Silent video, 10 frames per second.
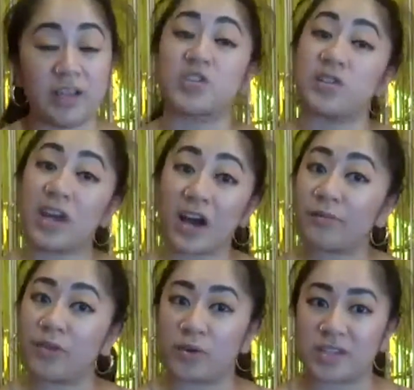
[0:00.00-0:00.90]
So now I'm
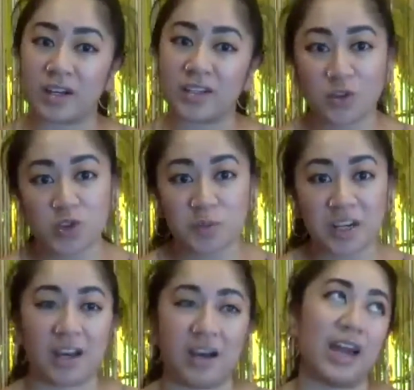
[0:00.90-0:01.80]
focusing on social
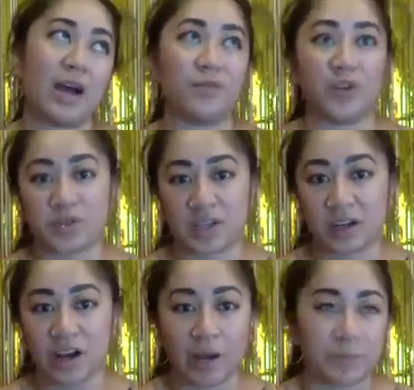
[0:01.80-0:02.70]
media. Now I'm focusing
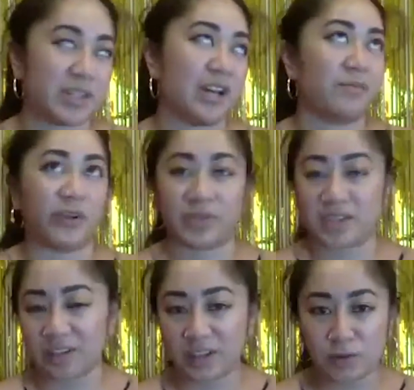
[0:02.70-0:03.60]
on ops. Now I'm
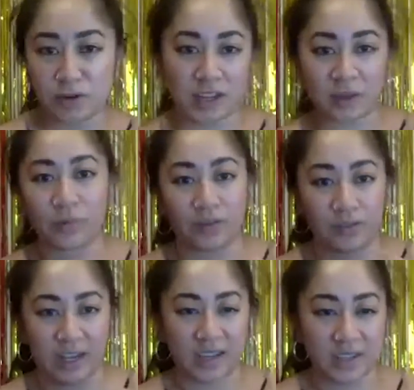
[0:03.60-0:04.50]
focusing on community, whatever
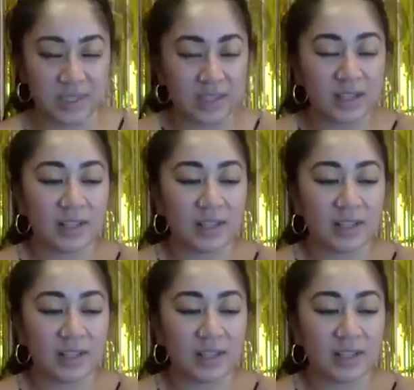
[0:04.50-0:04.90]
that is.